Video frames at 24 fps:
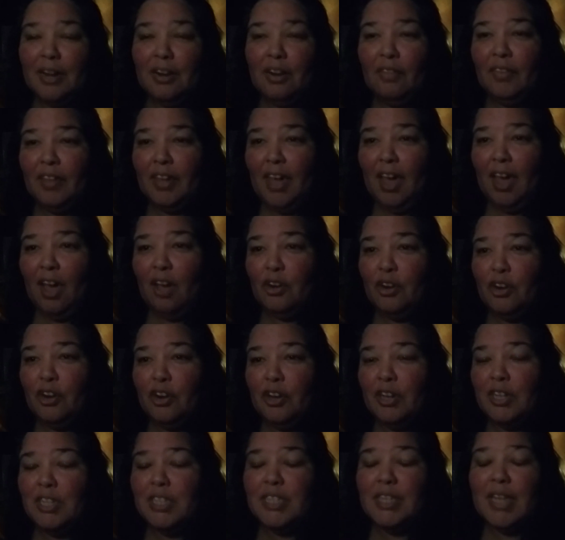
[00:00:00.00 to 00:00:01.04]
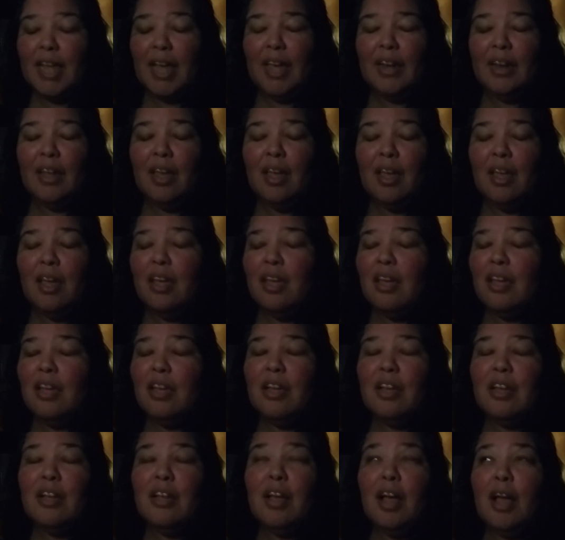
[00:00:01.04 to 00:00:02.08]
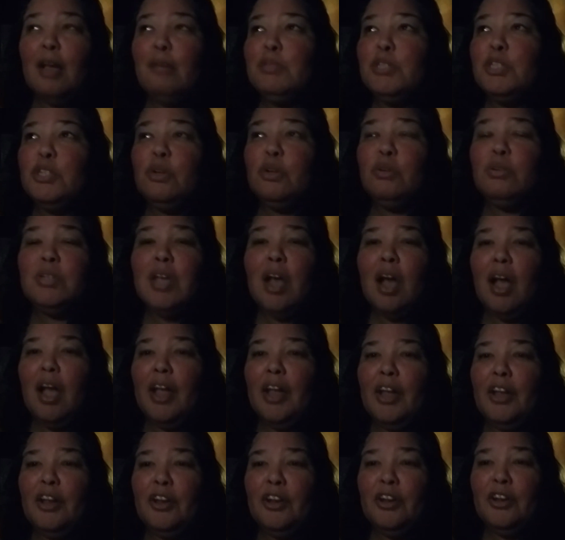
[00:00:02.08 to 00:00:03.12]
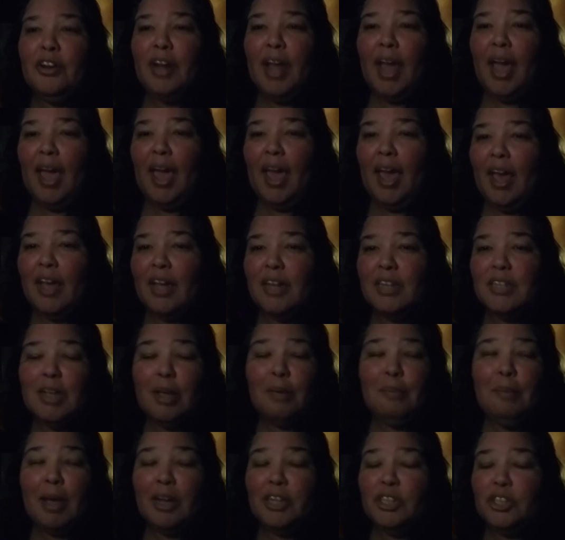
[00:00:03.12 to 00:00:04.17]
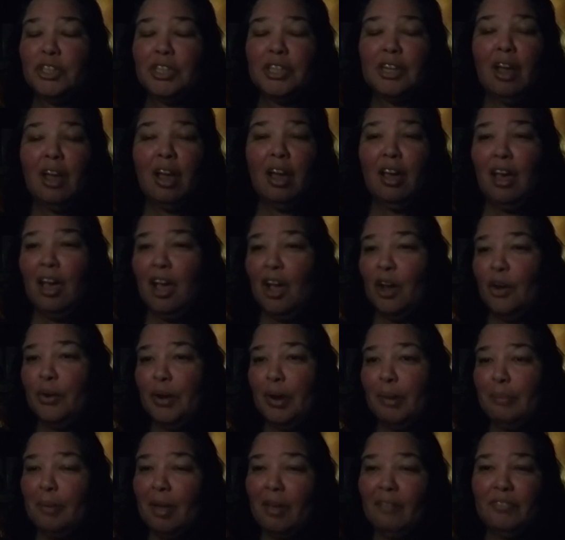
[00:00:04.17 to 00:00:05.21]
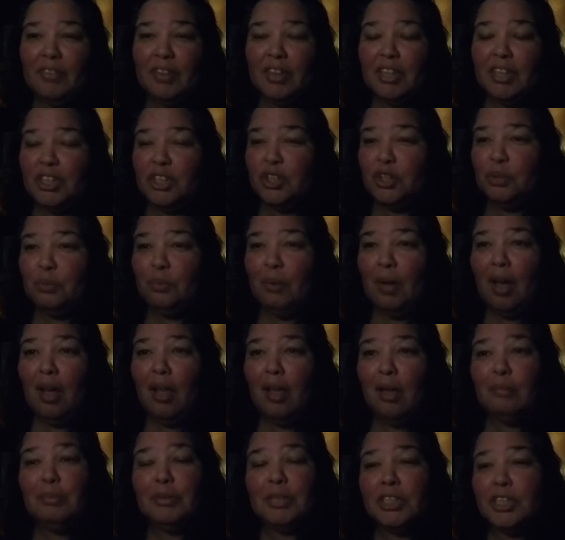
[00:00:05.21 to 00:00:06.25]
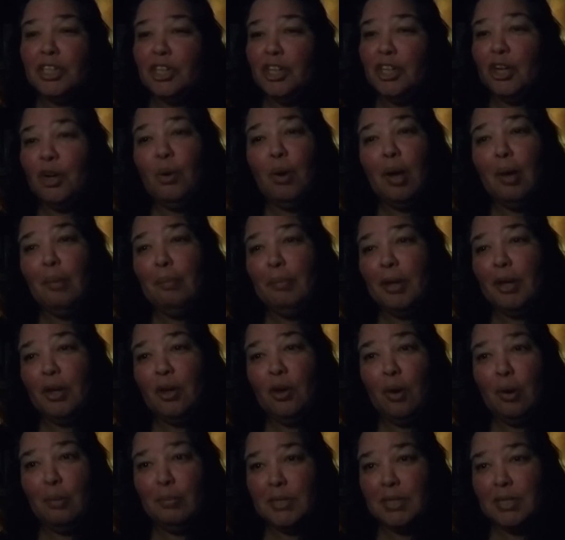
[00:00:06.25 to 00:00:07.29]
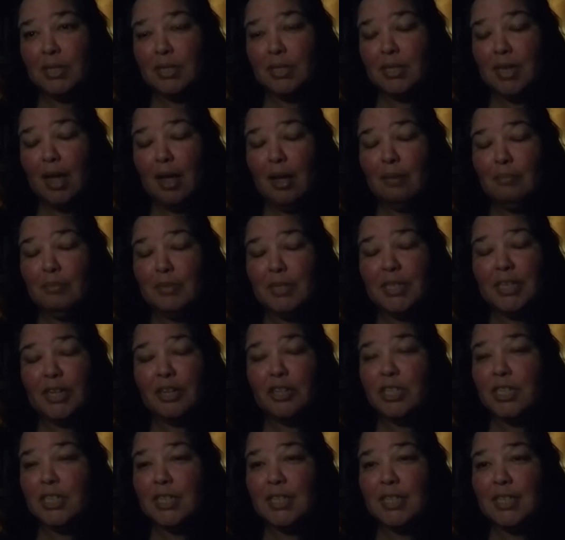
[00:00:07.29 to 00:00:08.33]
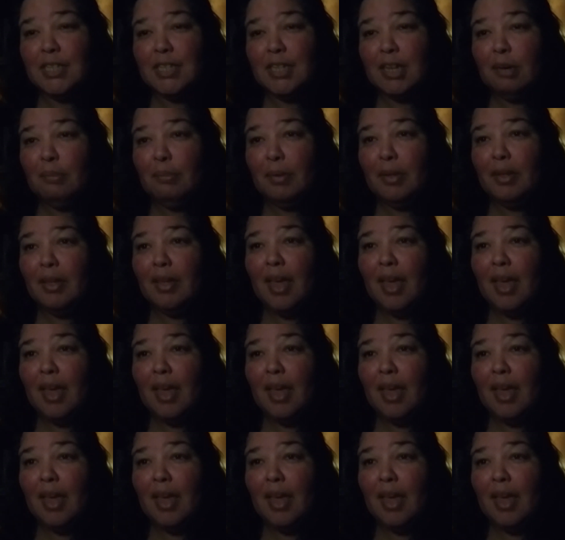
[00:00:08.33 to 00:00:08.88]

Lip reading: it on the counter and said, I'm so tired, and I'm actually not hungry, I'm not feeling too well, I'm just going to go up stairs to sleep.